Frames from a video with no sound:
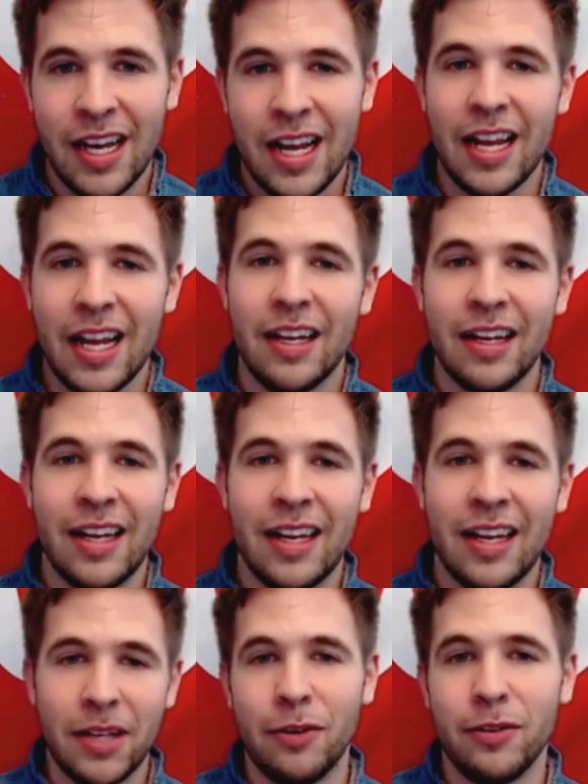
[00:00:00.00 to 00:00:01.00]
in
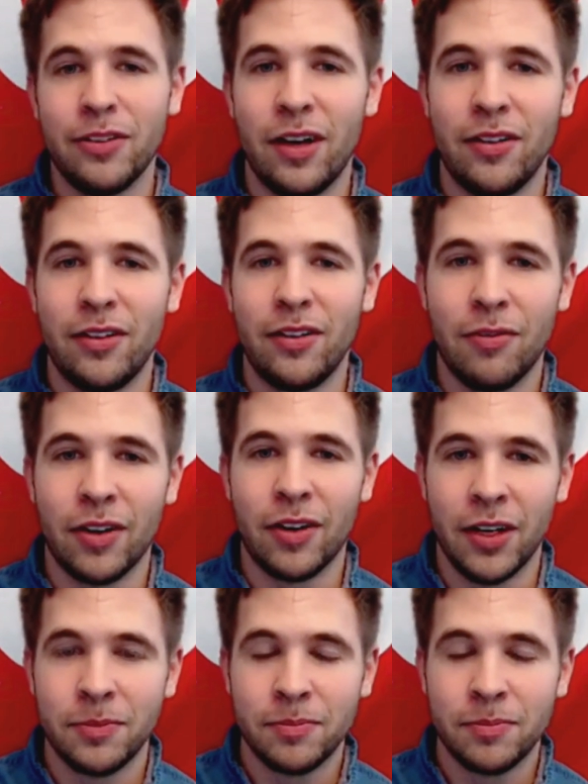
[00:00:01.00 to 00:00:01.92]
Cape Town, South Africa.